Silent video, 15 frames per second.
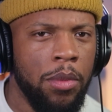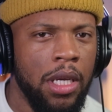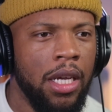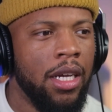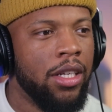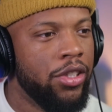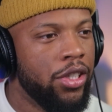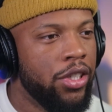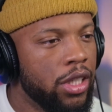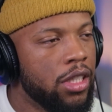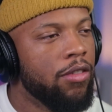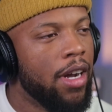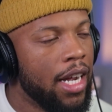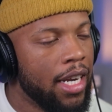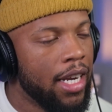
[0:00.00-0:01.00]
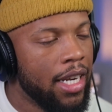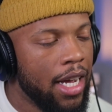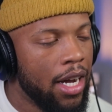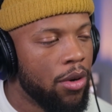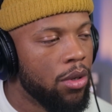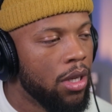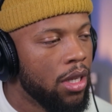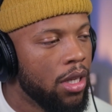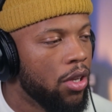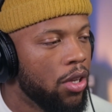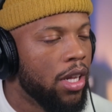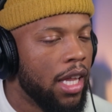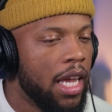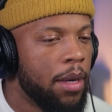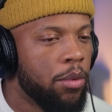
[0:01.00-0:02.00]
just to find out that her
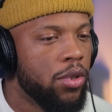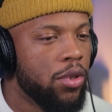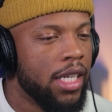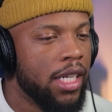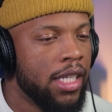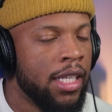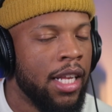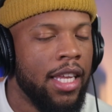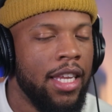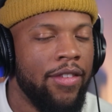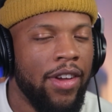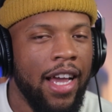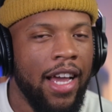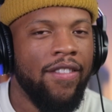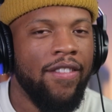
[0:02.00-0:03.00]
label doesn't even have the